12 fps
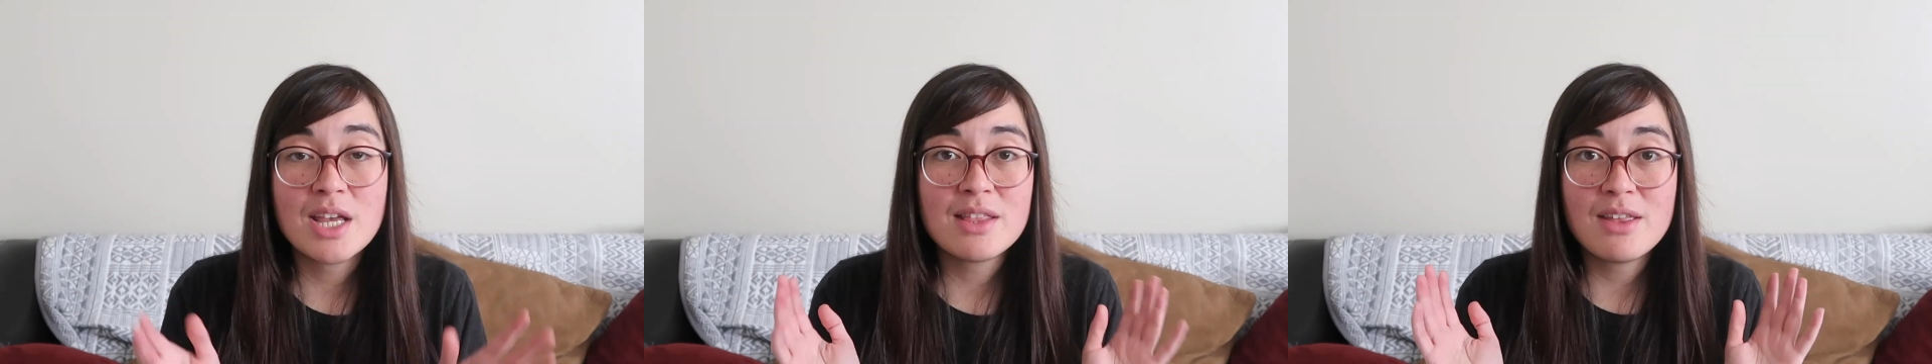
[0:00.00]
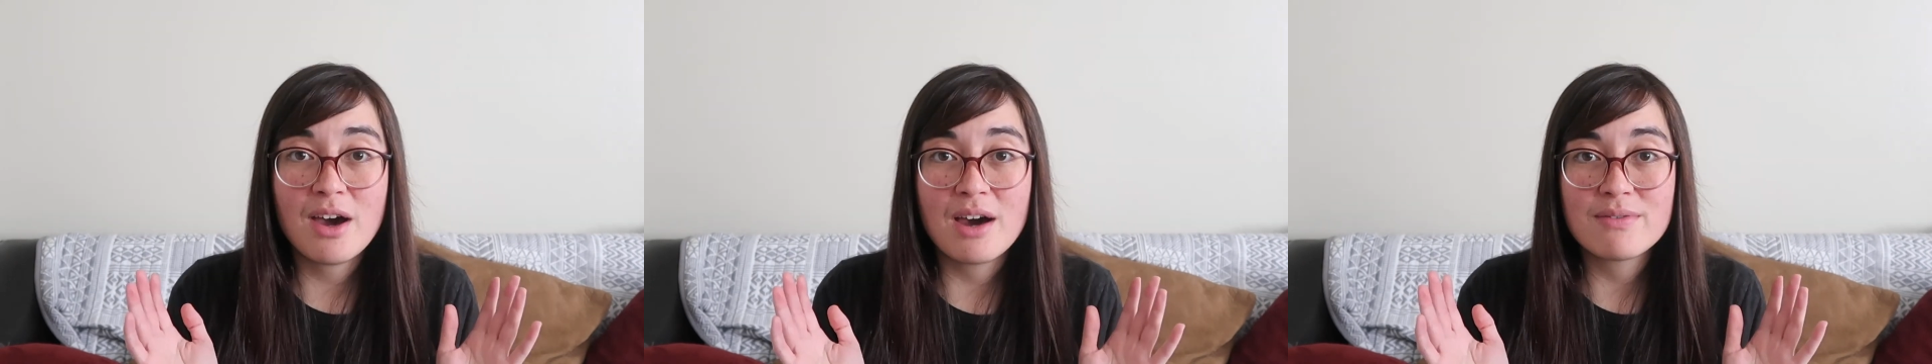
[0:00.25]

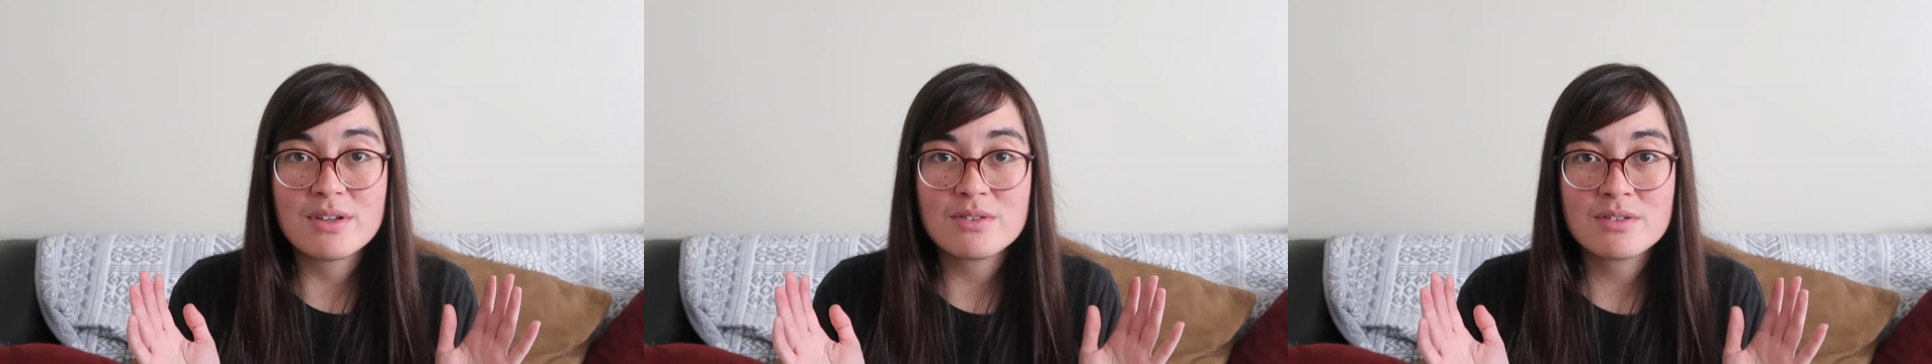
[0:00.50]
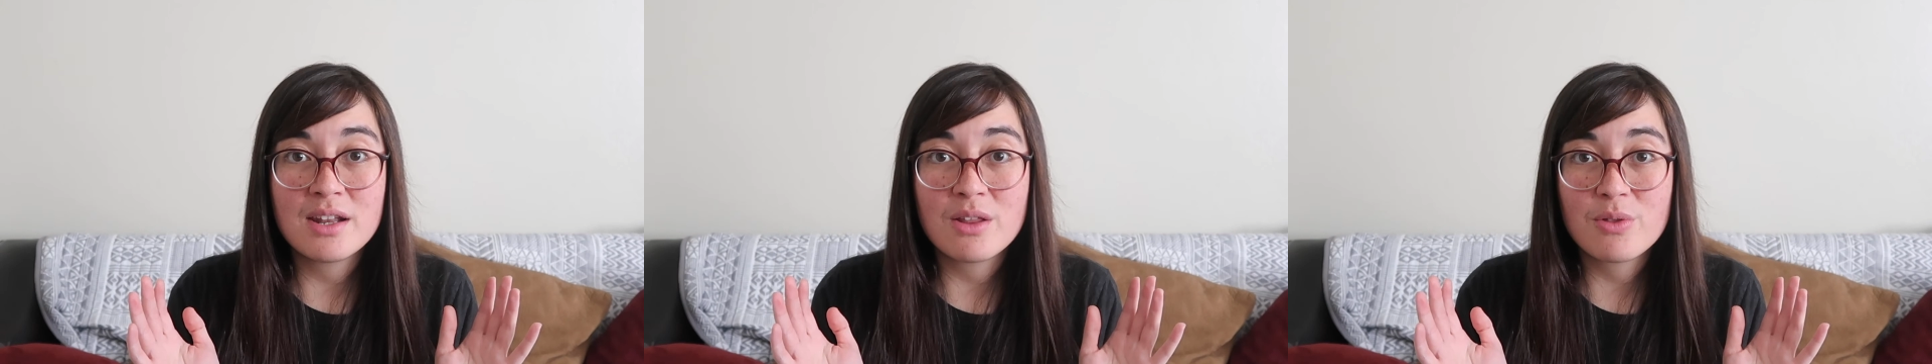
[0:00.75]
Take The
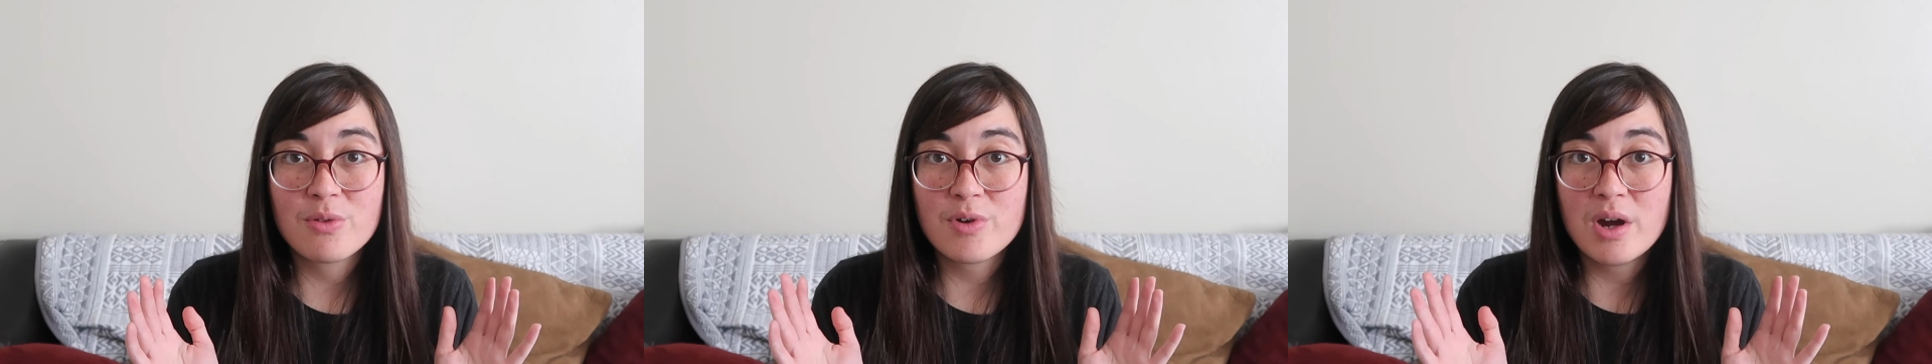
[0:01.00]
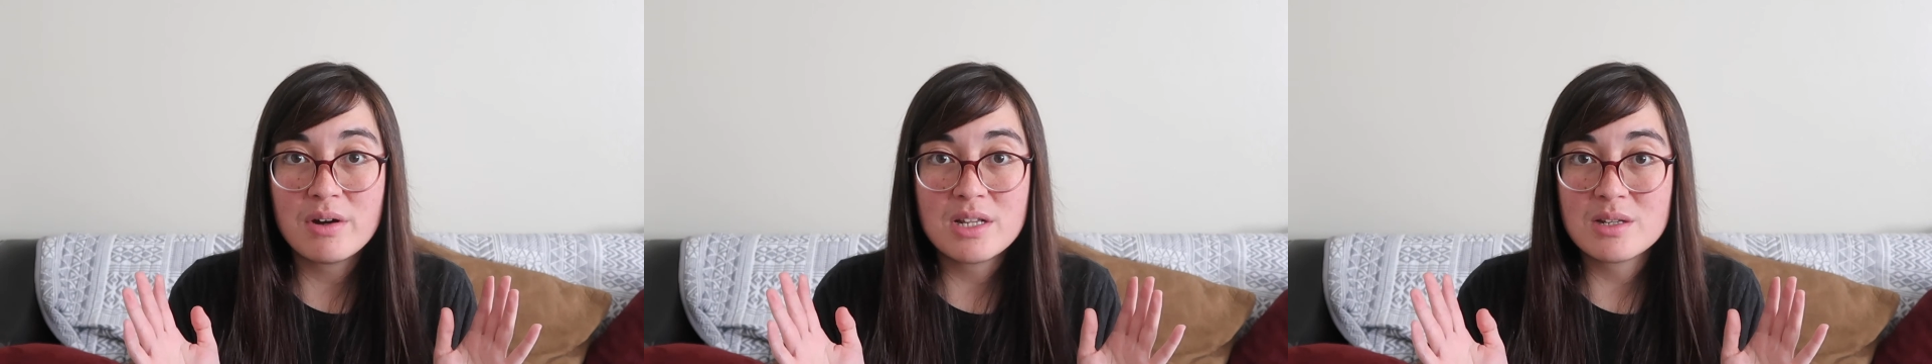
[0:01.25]
Office and then
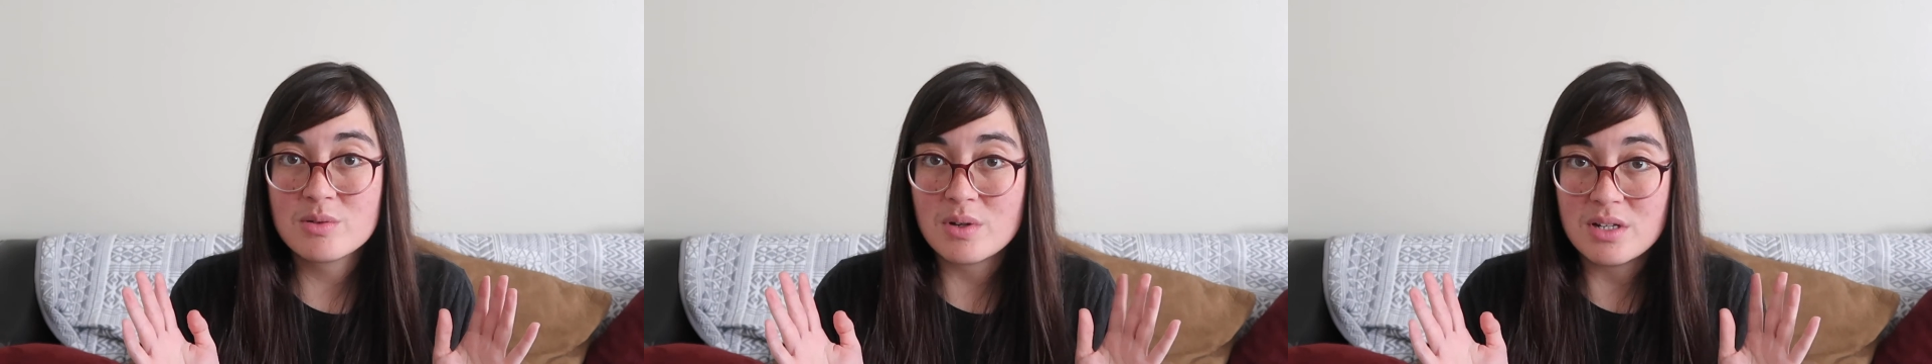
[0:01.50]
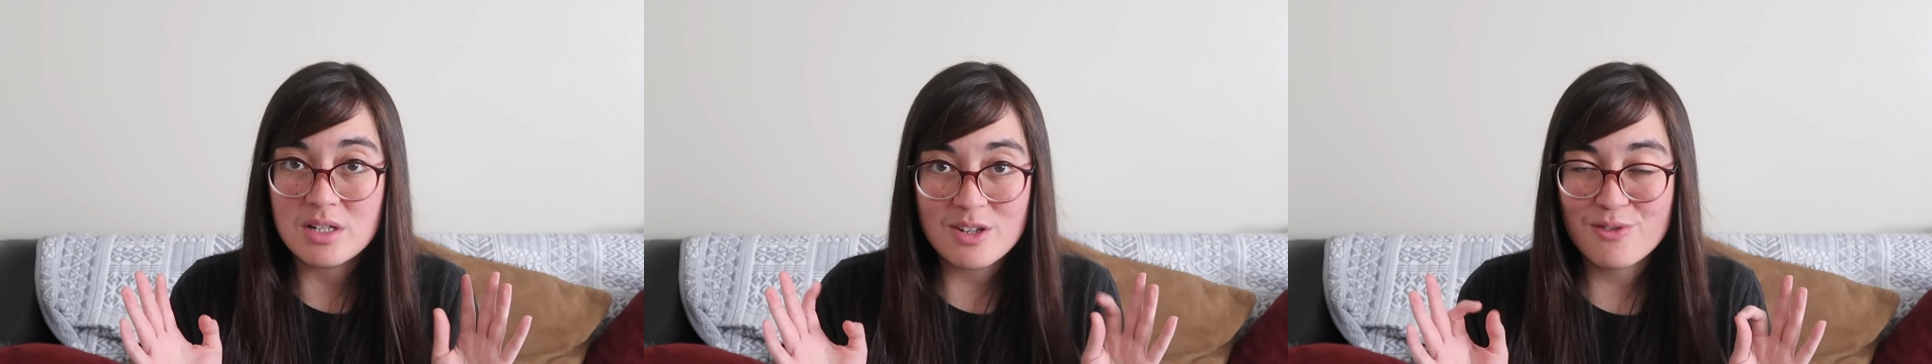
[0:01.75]
throw it into
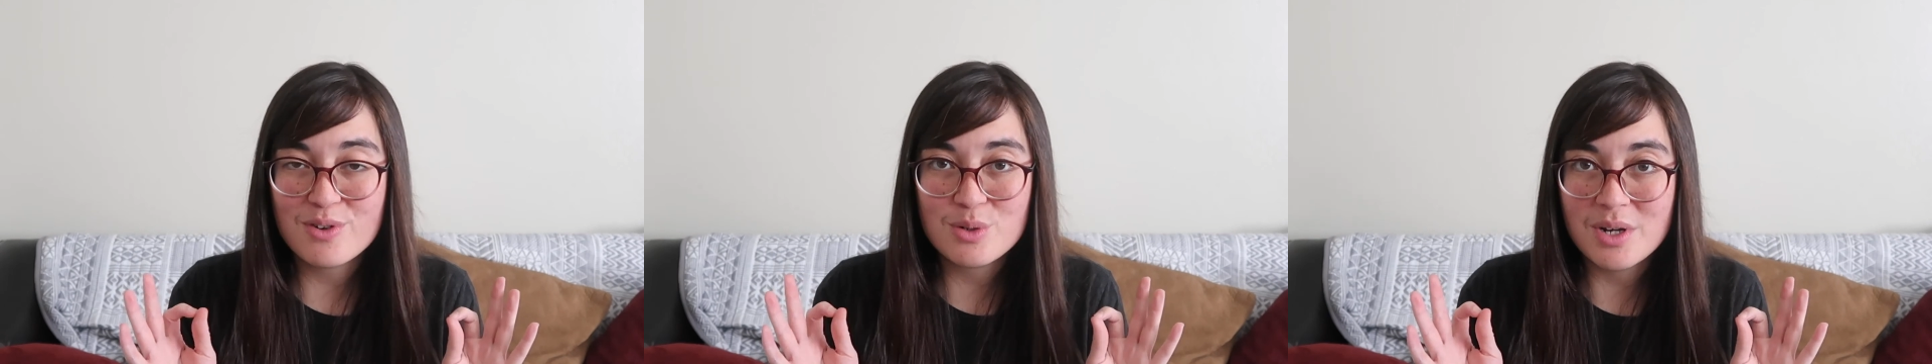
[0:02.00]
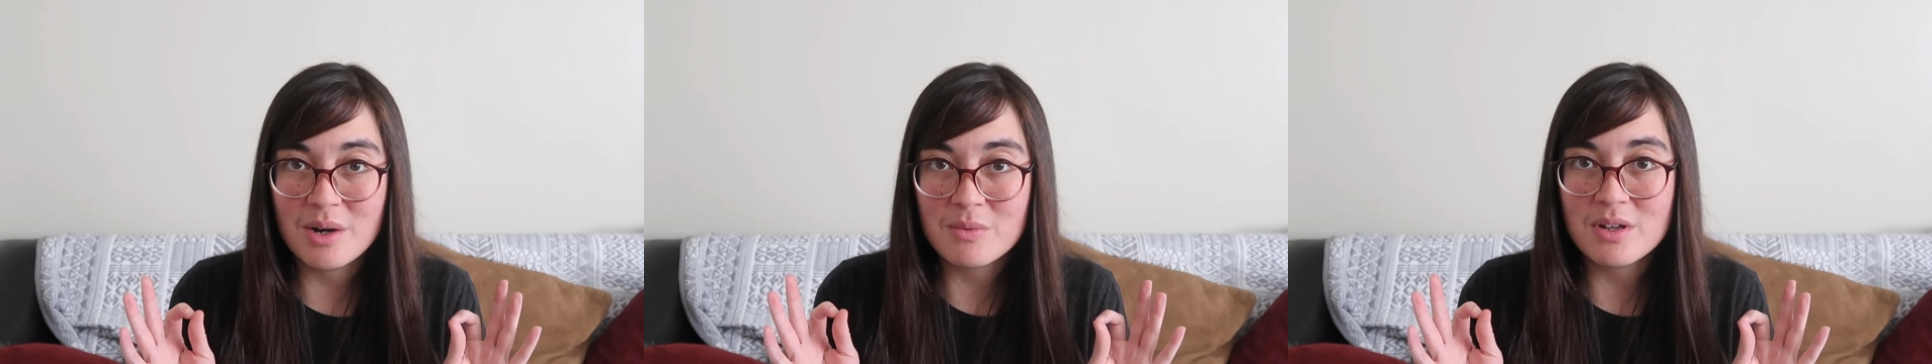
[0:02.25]
a
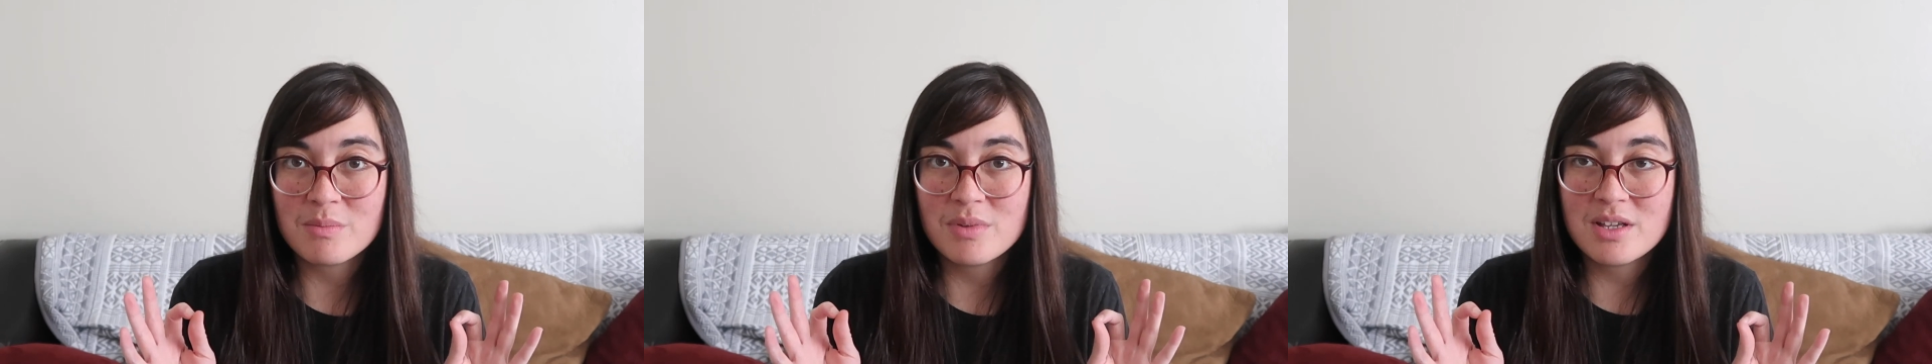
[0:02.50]
different genre